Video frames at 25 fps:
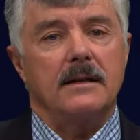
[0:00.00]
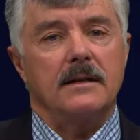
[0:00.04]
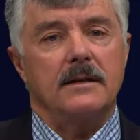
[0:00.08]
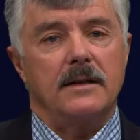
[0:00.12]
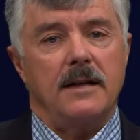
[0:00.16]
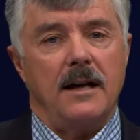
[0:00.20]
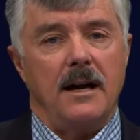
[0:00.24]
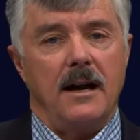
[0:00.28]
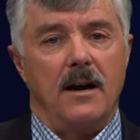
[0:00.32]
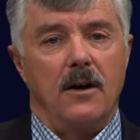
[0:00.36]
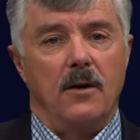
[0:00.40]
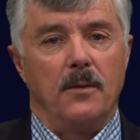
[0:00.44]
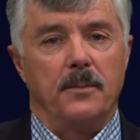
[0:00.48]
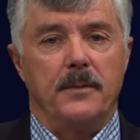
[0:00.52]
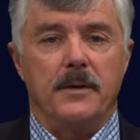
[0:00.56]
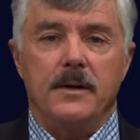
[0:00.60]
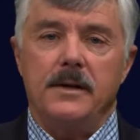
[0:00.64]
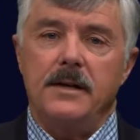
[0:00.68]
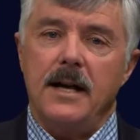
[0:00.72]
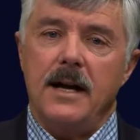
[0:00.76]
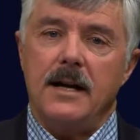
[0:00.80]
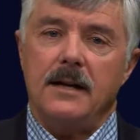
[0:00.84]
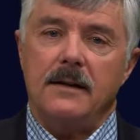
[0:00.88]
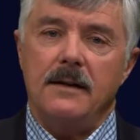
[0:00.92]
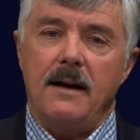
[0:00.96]
is to help the
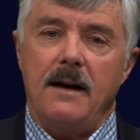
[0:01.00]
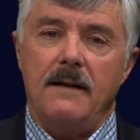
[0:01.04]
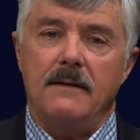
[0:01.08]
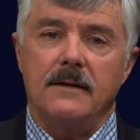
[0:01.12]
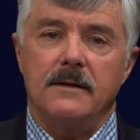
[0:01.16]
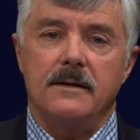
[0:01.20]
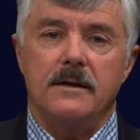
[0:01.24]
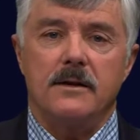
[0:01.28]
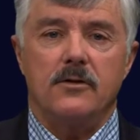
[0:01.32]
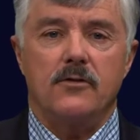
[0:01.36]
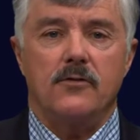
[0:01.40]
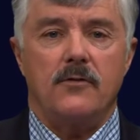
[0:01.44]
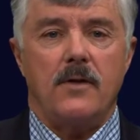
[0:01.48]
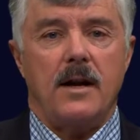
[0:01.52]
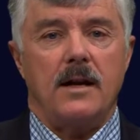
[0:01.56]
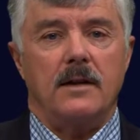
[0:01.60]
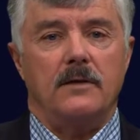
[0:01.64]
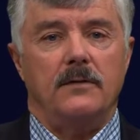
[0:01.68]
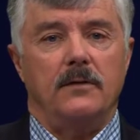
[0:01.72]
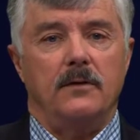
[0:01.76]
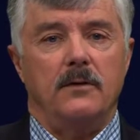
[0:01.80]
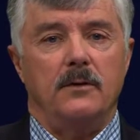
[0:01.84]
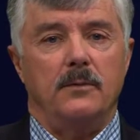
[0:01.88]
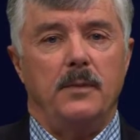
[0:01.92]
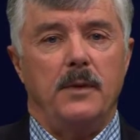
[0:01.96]
technology
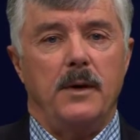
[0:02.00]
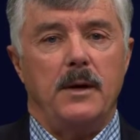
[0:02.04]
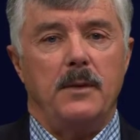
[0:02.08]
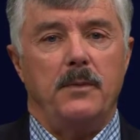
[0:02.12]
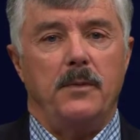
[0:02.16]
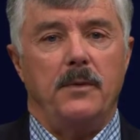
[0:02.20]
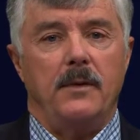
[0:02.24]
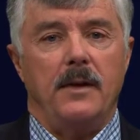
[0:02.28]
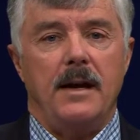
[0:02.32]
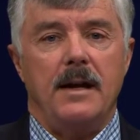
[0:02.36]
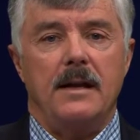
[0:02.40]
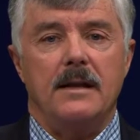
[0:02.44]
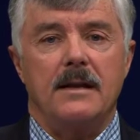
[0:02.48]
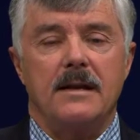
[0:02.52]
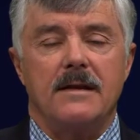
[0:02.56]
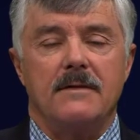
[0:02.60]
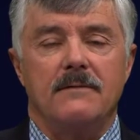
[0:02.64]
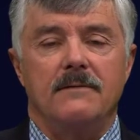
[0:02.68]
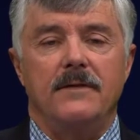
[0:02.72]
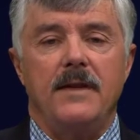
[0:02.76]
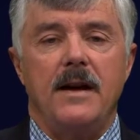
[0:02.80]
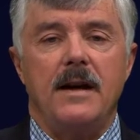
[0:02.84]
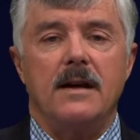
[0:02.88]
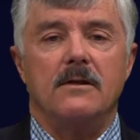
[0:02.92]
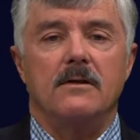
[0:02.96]
transfer people and the
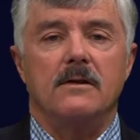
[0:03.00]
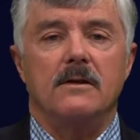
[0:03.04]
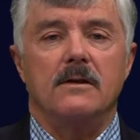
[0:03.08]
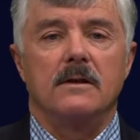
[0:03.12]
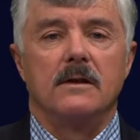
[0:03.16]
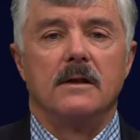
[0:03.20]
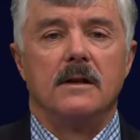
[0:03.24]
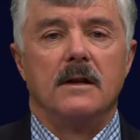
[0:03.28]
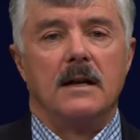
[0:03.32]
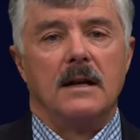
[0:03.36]
inventor